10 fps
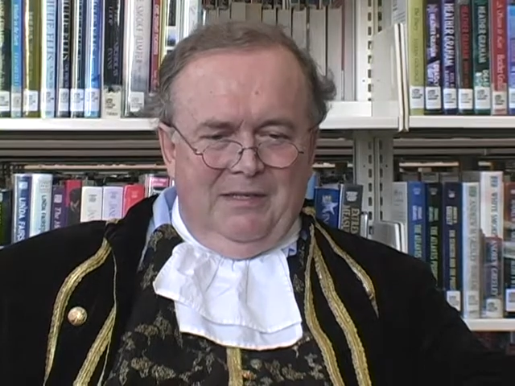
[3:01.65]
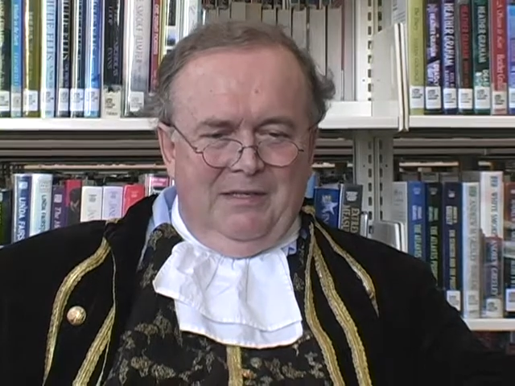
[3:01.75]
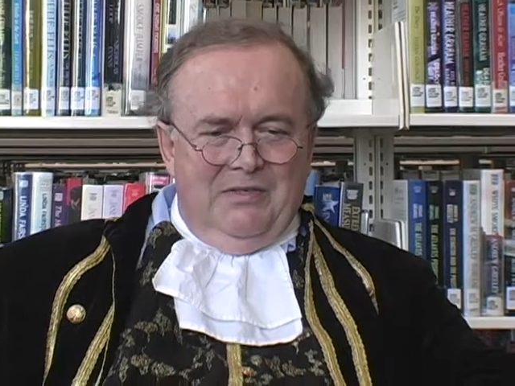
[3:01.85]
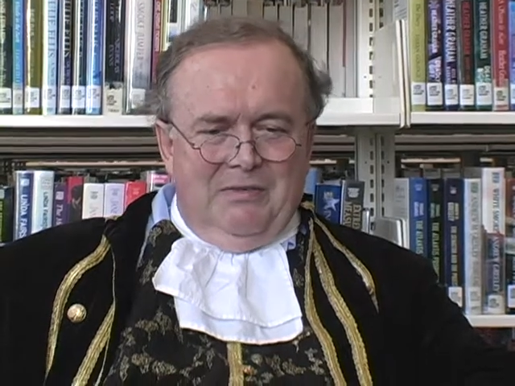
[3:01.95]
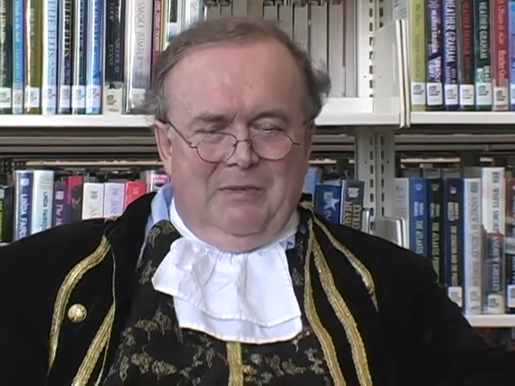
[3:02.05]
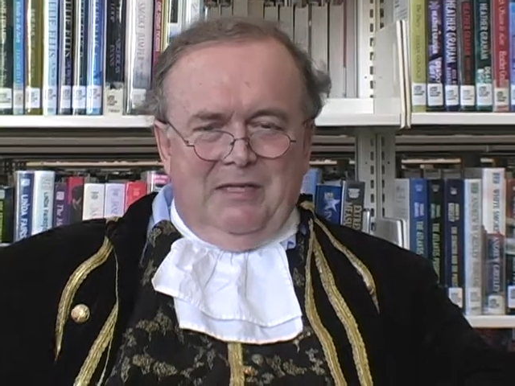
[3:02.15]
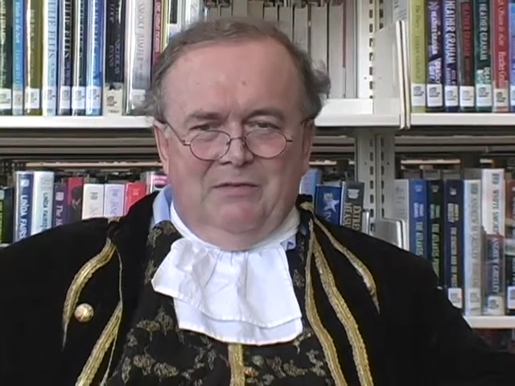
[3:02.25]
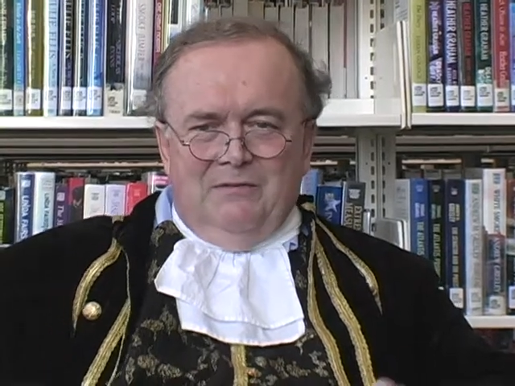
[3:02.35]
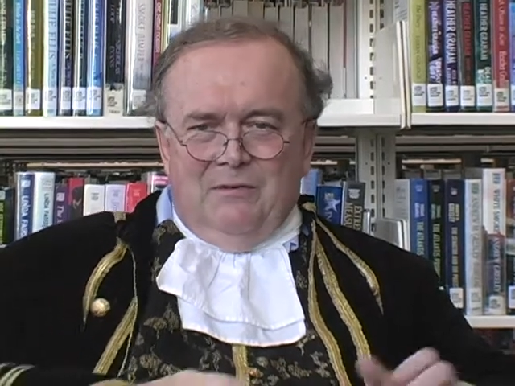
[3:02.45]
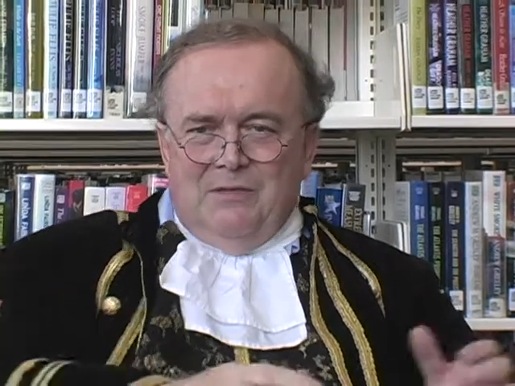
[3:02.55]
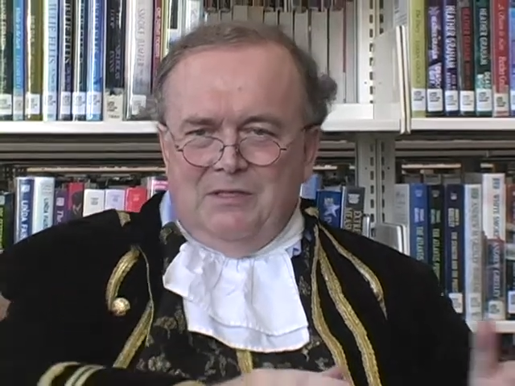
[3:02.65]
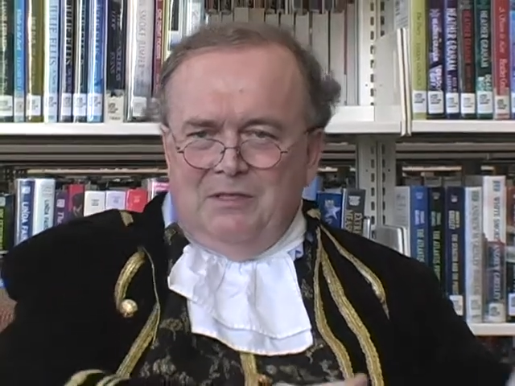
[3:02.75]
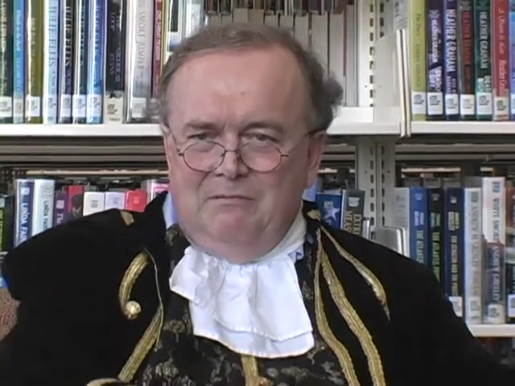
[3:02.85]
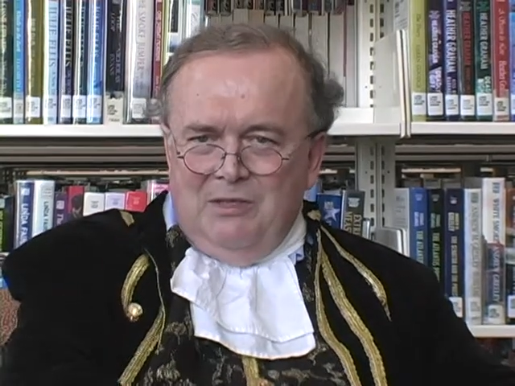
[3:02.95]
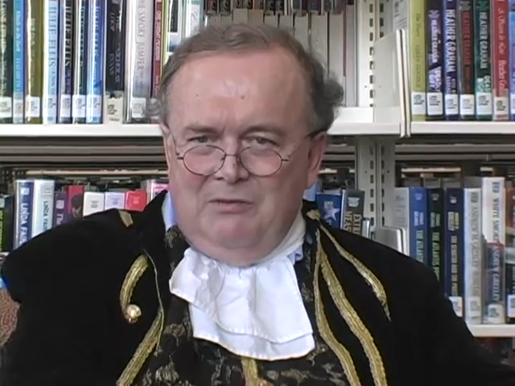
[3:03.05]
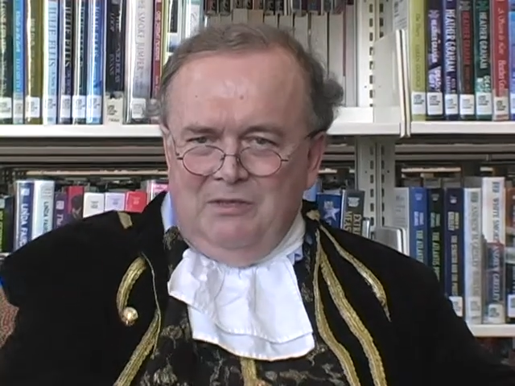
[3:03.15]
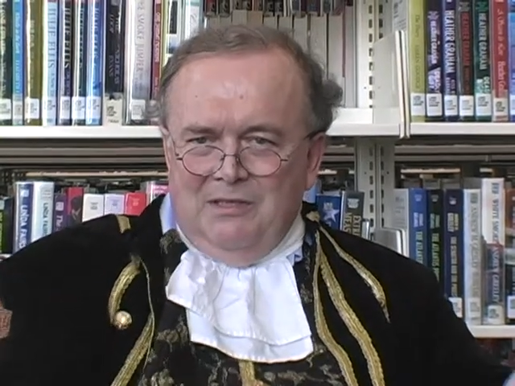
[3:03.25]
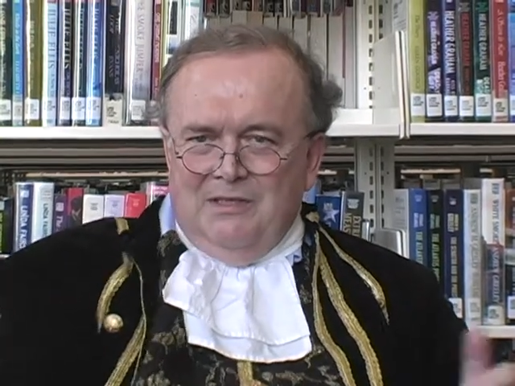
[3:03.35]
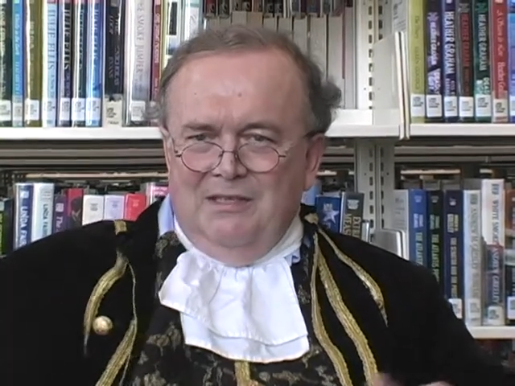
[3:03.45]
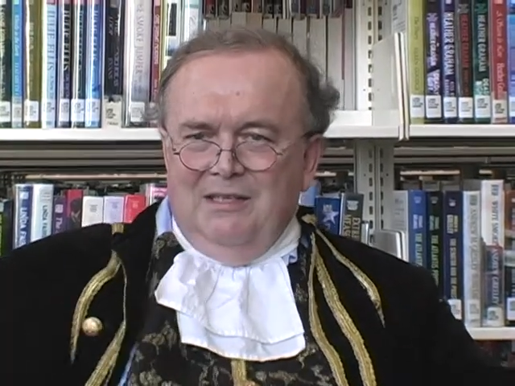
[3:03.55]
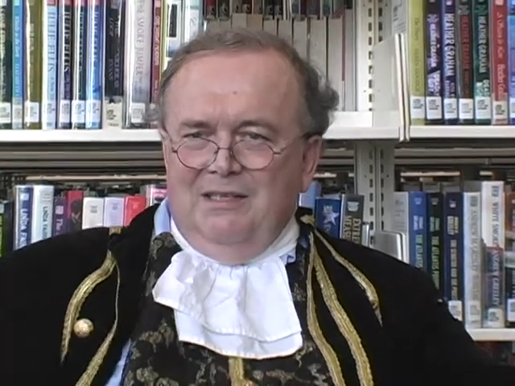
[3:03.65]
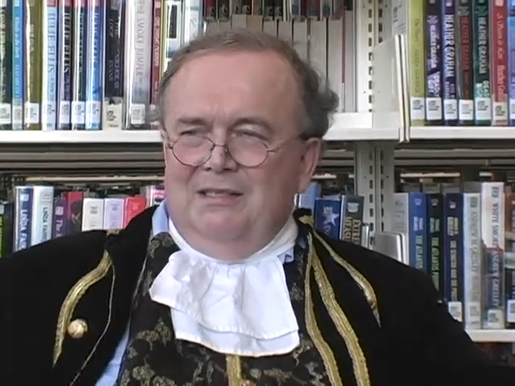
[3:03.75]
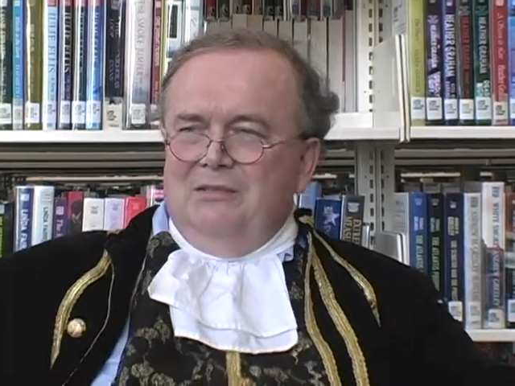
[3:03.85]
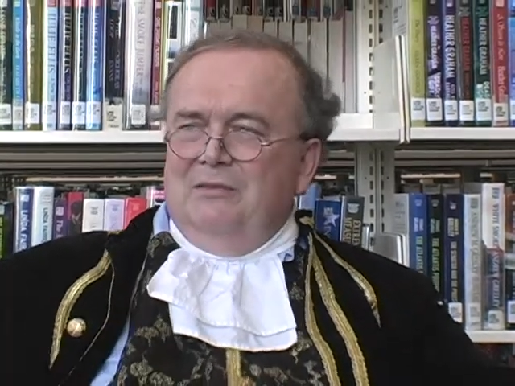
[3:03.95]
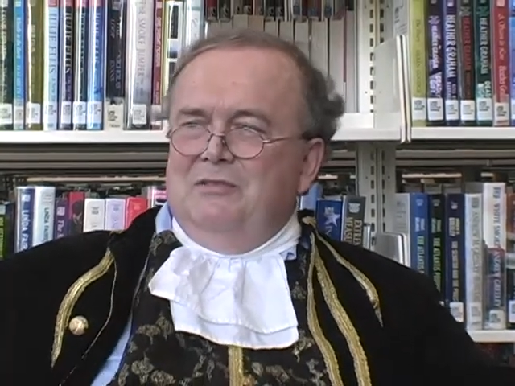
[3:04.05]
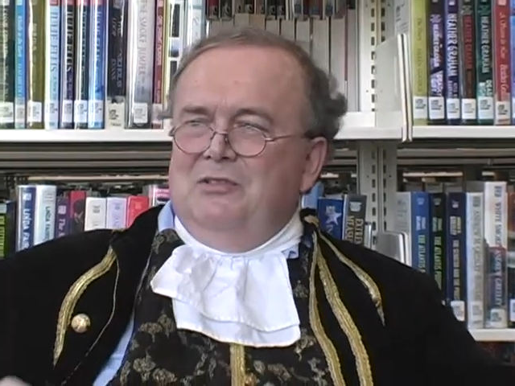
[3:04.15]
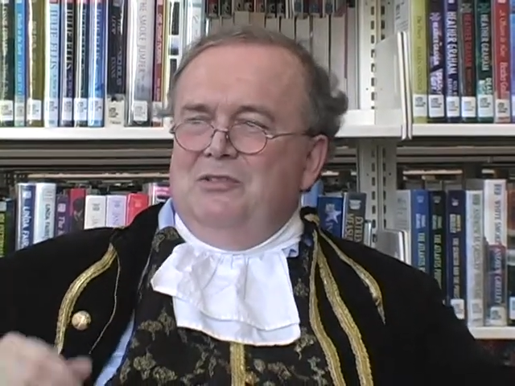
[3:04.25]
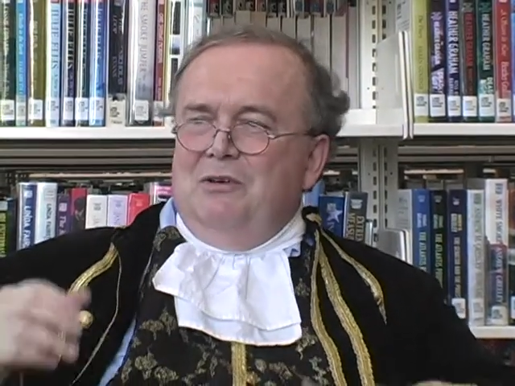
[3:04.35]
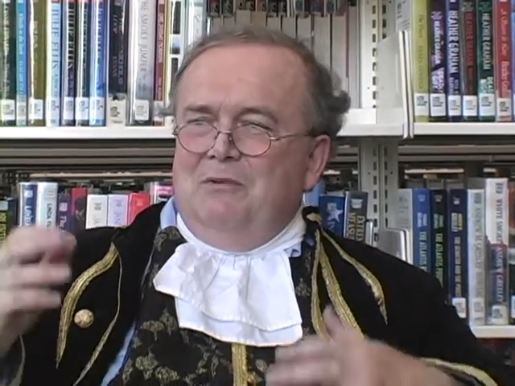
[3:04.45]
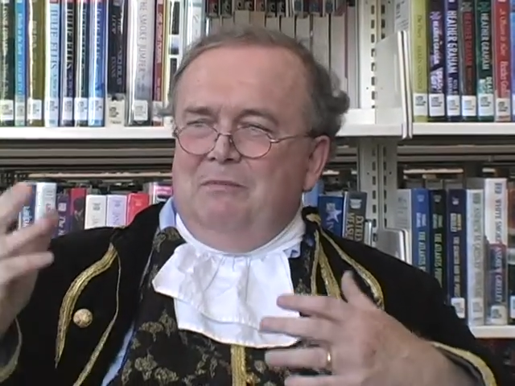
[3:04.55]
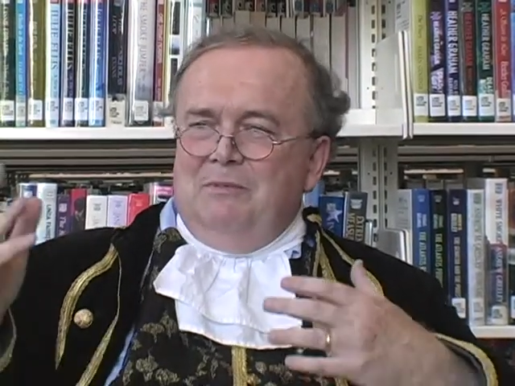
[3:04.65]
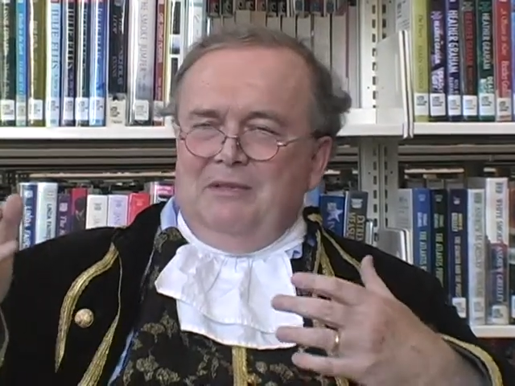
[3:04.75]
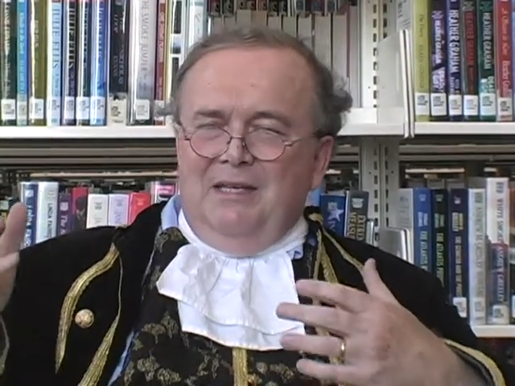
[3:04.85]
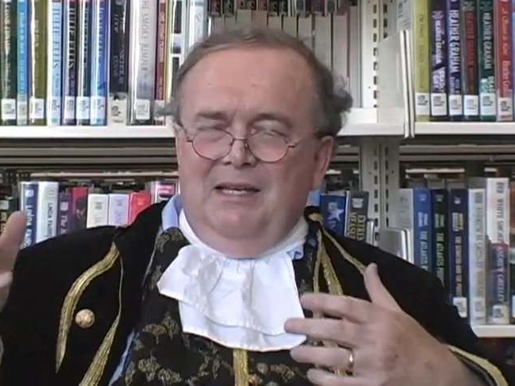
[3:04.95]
somebody's first communion, and you have to show up at,